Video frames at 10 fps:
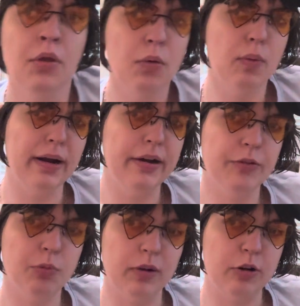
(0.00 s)

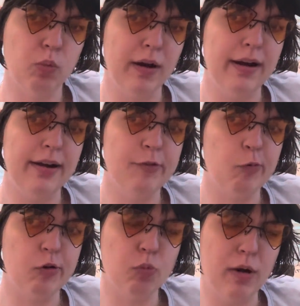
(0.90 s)
Words, words, words,
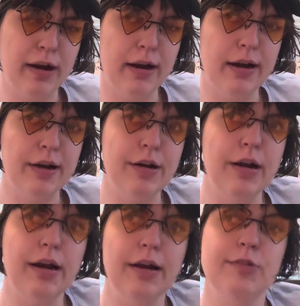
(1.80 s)
words,
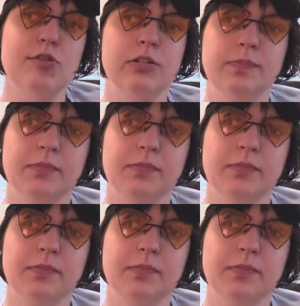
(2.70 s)
words.